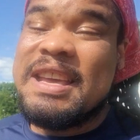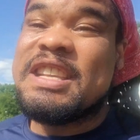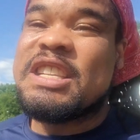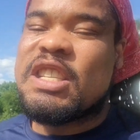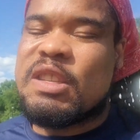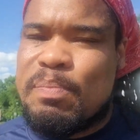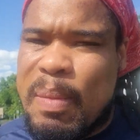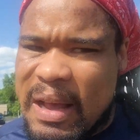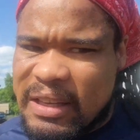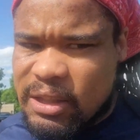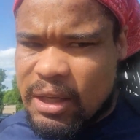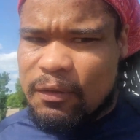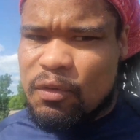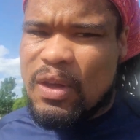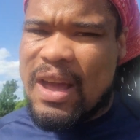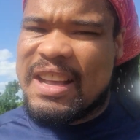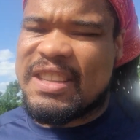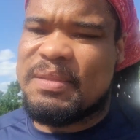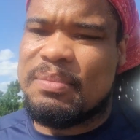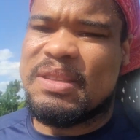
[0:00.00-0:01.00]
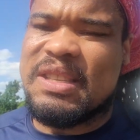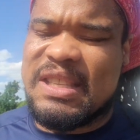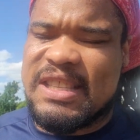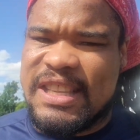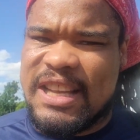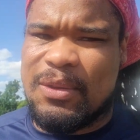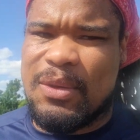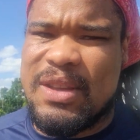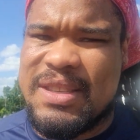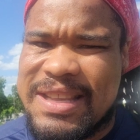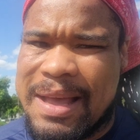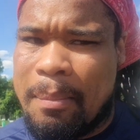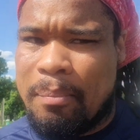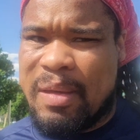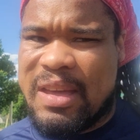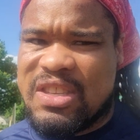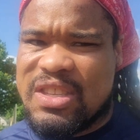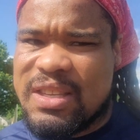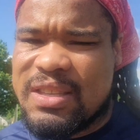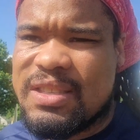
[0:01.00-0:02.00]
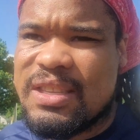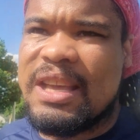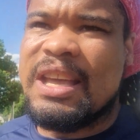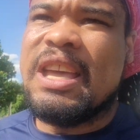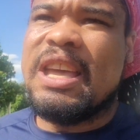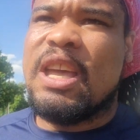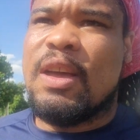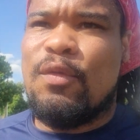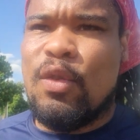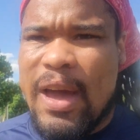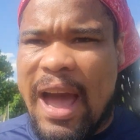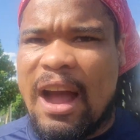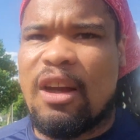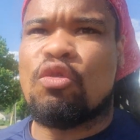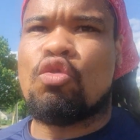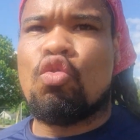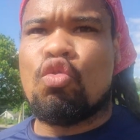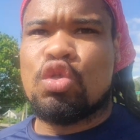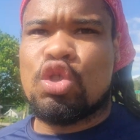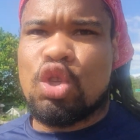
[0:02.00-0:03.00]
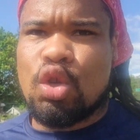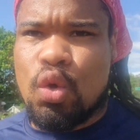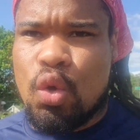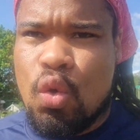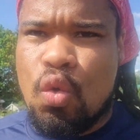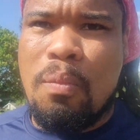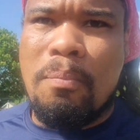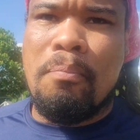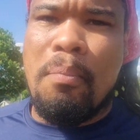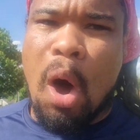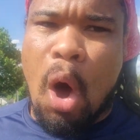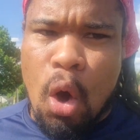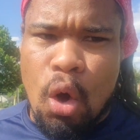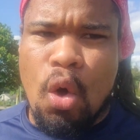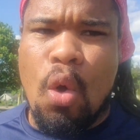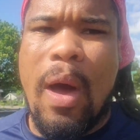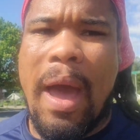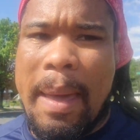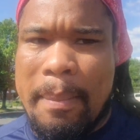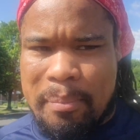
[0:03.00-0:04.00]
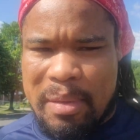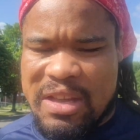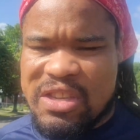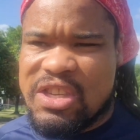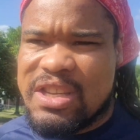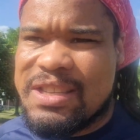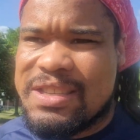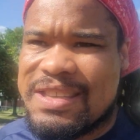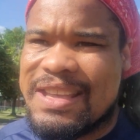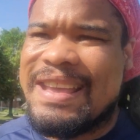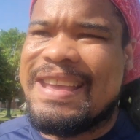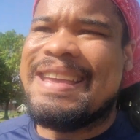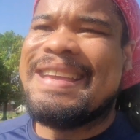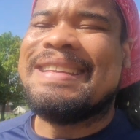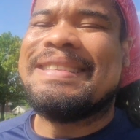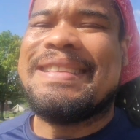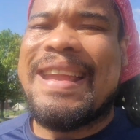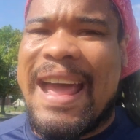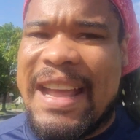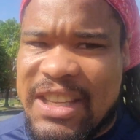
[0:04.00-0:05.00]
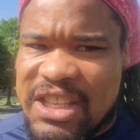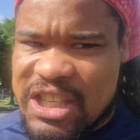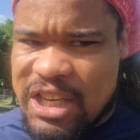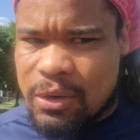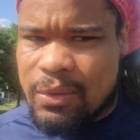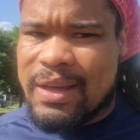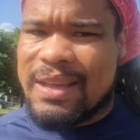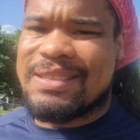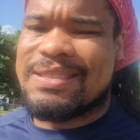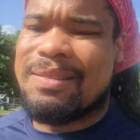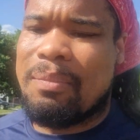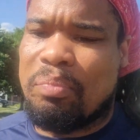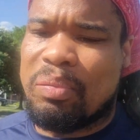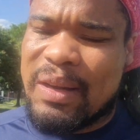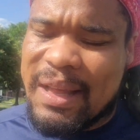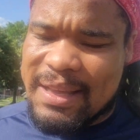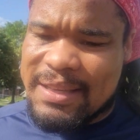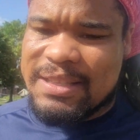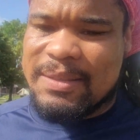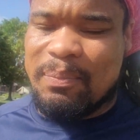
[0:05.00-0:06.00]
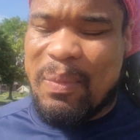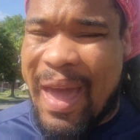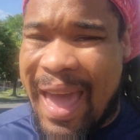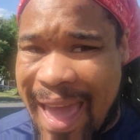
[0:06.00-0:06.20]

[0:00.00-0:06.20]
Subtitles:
Especially if you got some serious ambitions, if you got true mogul ambitions, Nigeria is the place.